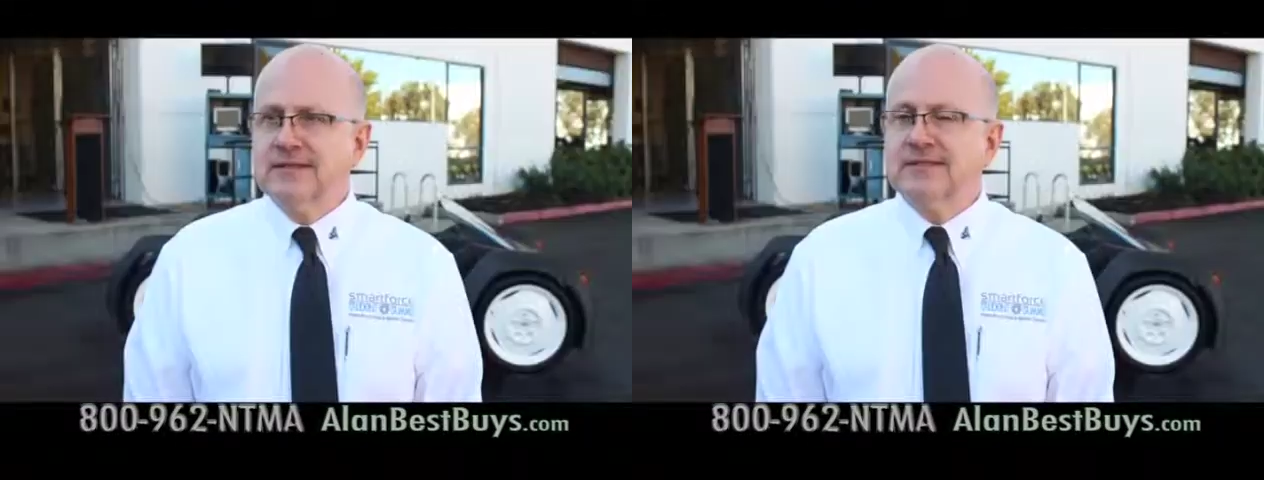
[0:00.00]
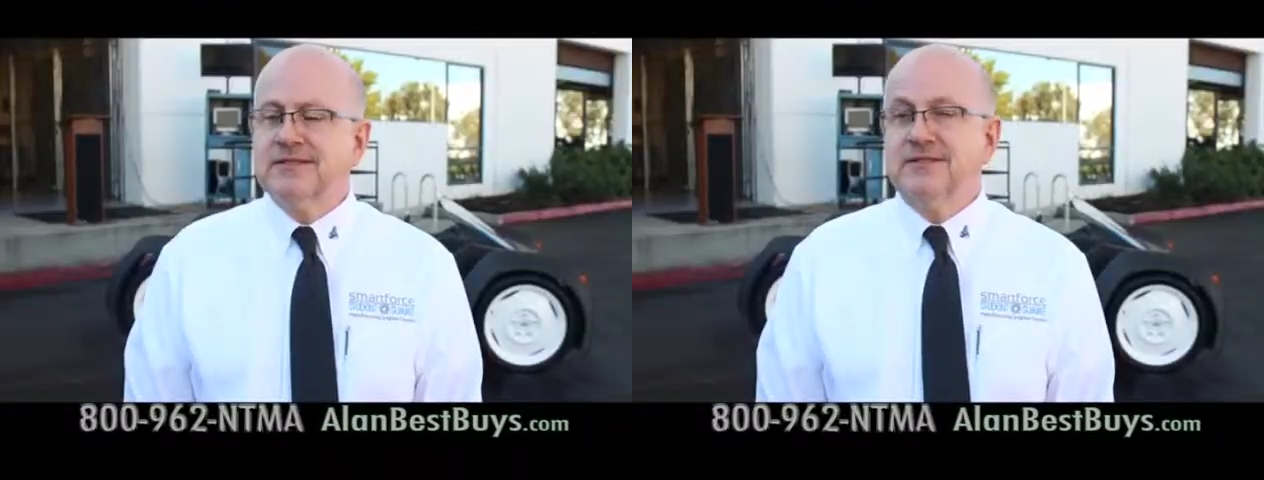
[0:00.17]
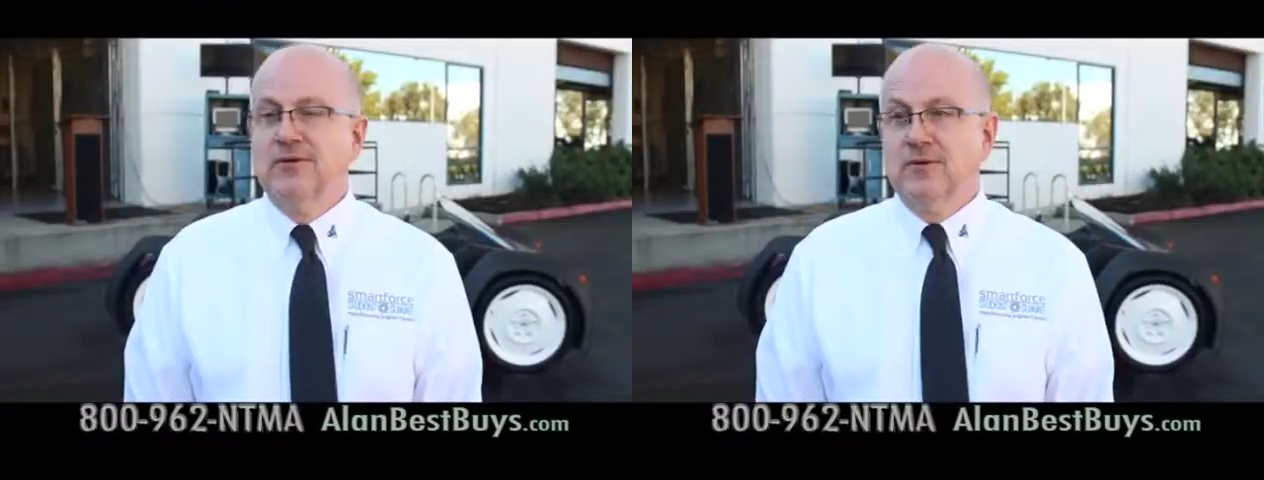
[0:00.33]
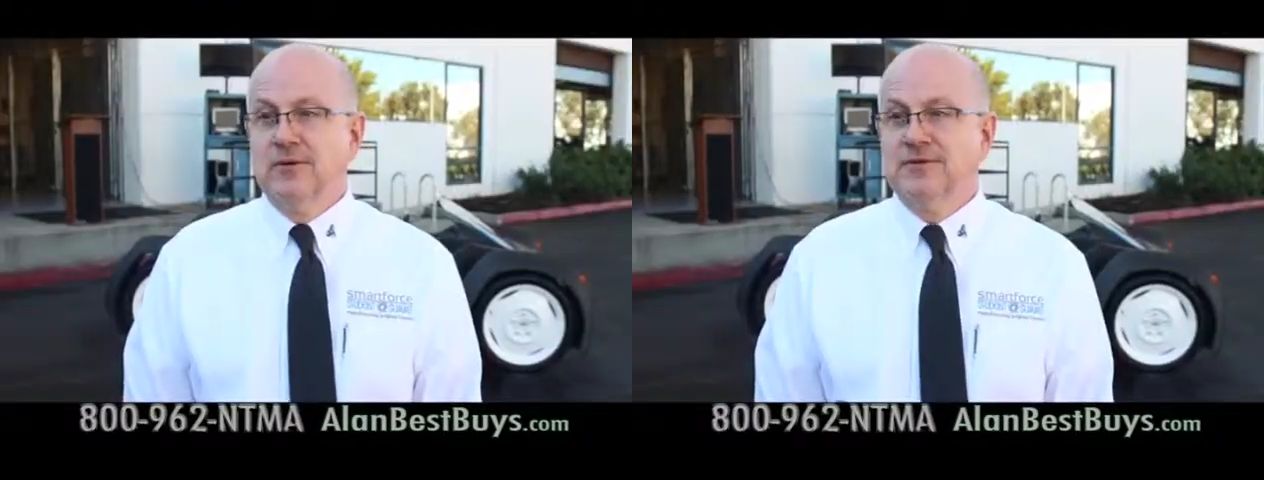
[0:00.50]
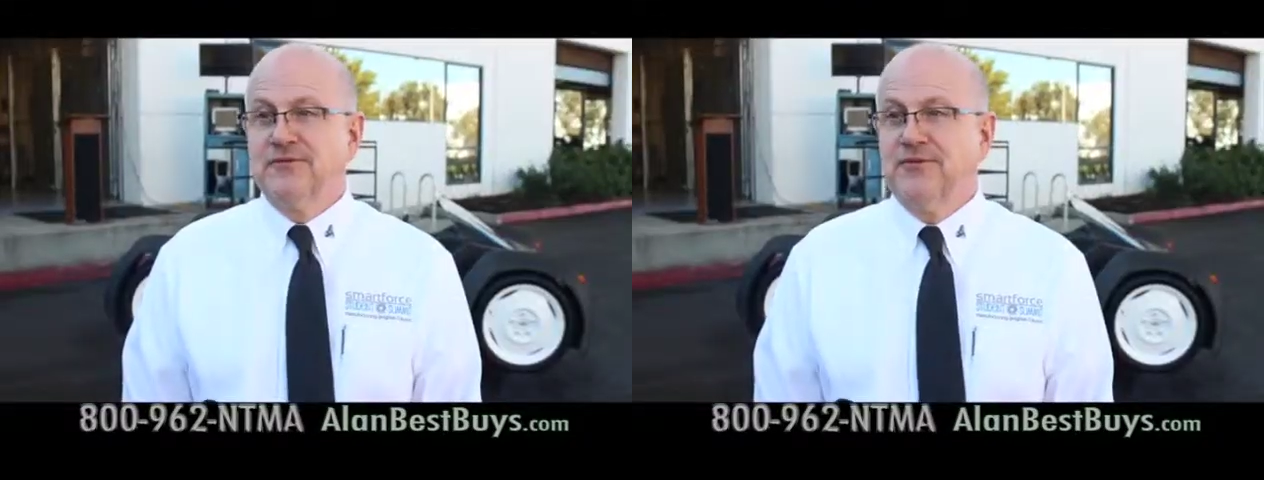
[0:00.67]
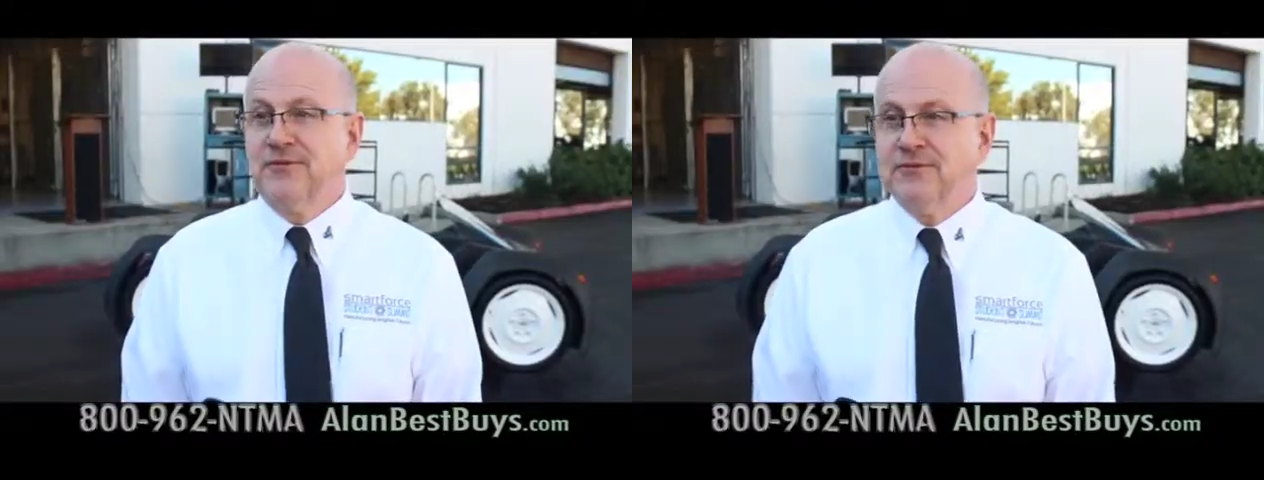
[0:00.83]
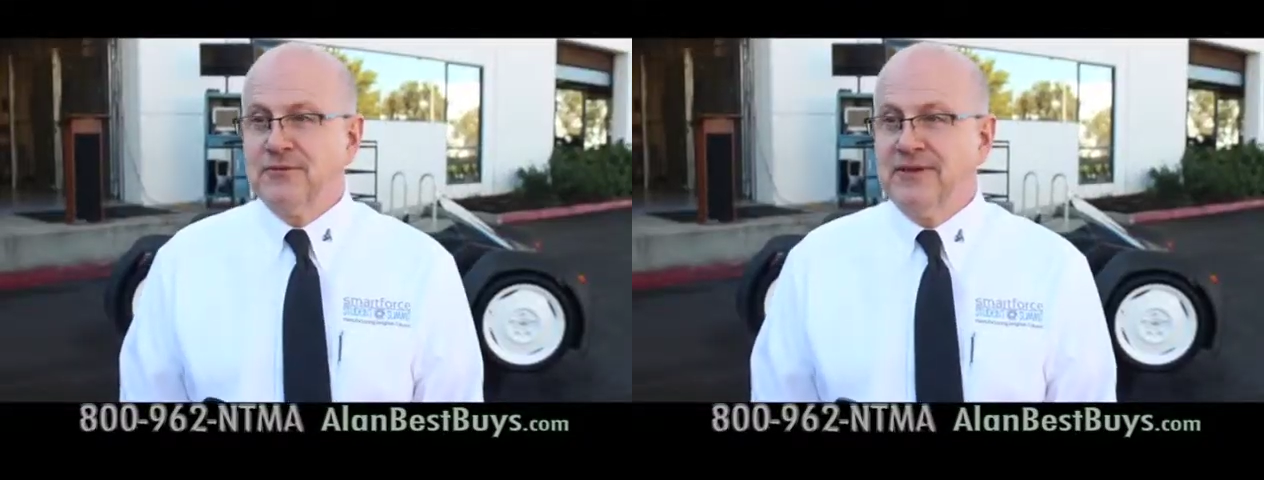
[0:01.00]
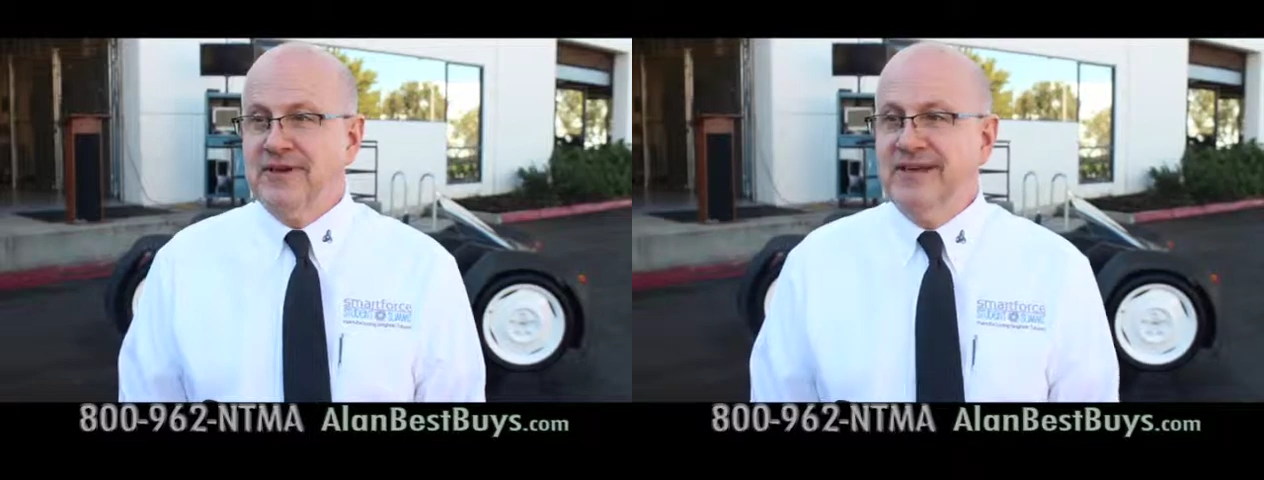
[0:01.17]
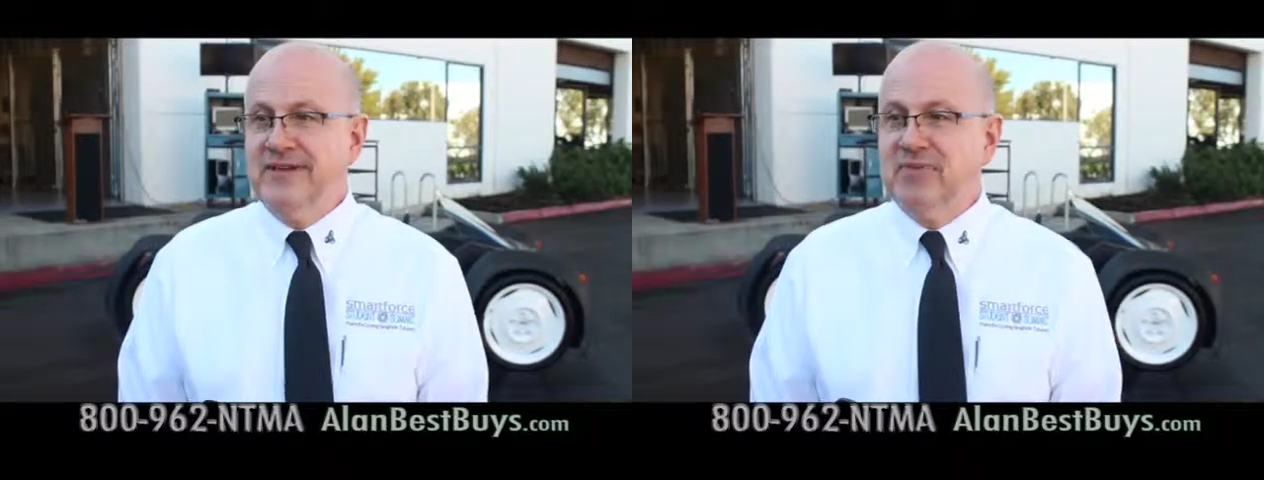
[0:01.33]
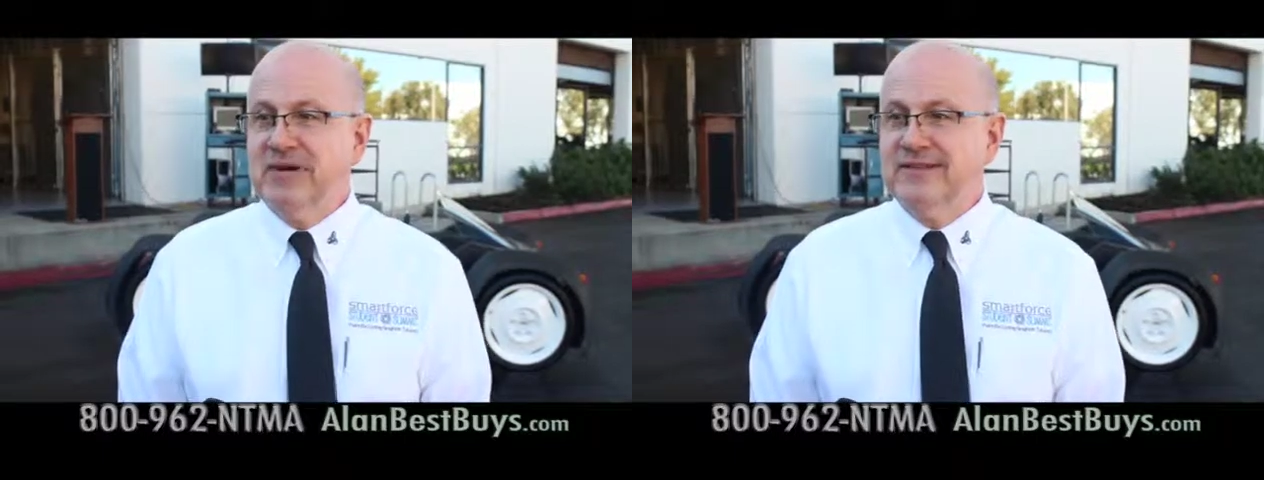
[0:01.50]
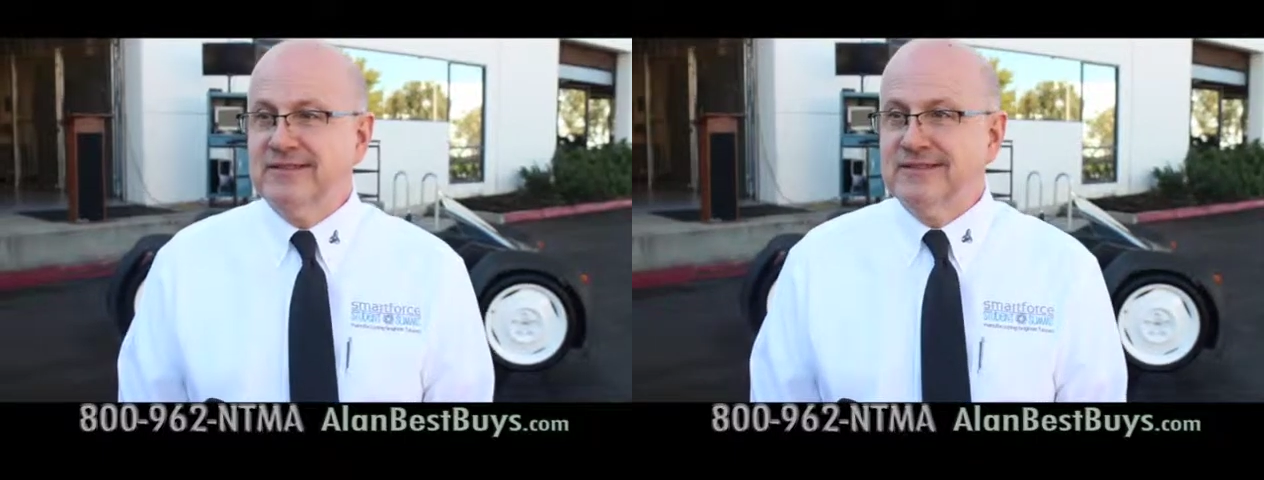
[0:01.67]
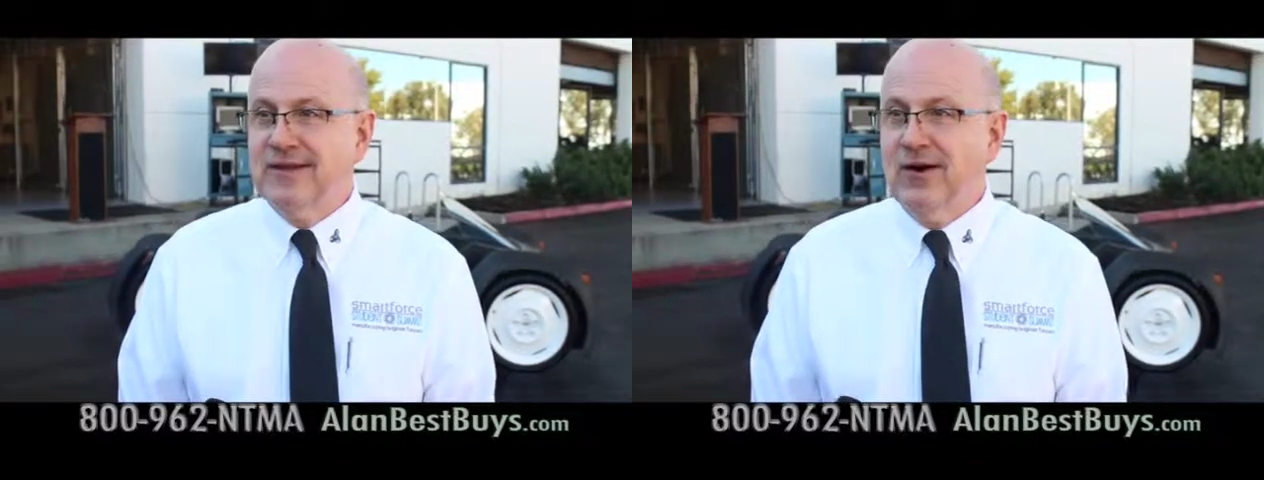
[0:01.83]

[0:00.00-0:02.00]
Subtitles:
This is the world's first 3D printed